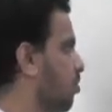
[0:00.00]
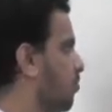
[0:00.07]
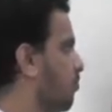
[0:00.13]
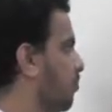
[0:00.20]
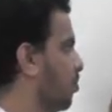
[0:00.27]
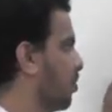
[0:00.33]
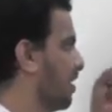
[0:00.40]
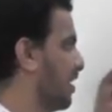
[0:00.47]

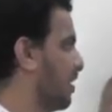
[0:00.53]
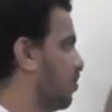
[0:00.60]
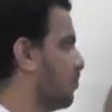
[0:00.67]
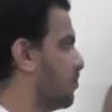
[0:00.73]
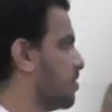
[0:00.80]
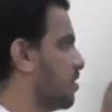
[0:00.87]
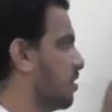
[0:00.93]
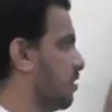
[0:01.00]
for area of
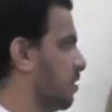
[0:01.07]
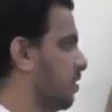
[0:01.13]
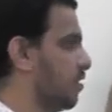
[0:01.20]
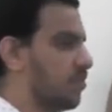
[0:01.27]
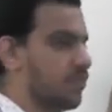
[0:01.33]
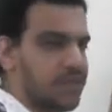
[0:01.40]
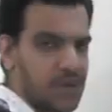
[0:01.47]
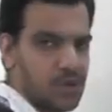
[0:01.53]

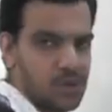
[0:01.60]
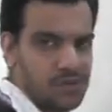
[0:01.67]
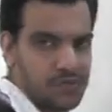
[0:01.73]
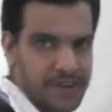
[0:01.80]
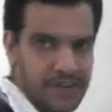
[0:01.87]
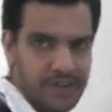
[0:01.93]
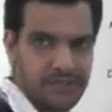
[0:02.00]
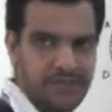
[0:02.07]
circle we have to
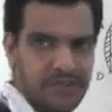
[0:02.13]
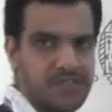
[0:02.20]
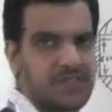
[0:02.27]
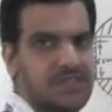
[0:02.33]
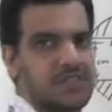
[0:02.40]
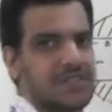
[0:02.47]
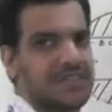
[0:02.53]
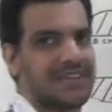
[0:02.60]
find
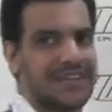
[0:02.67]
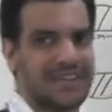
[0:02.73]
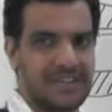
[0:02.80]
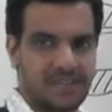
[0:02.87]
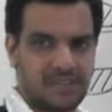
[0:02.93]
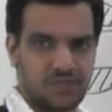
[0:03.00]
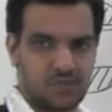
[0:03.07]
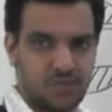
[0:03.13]
first
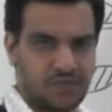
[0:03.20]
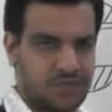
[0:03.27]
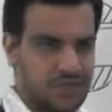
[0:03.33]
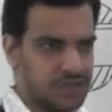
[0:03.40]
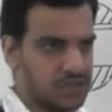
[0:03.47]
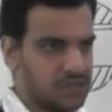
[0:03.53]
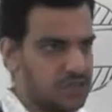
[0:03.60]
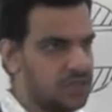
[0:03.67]
radius of
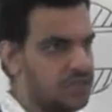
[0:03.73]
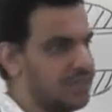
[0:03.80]
circle.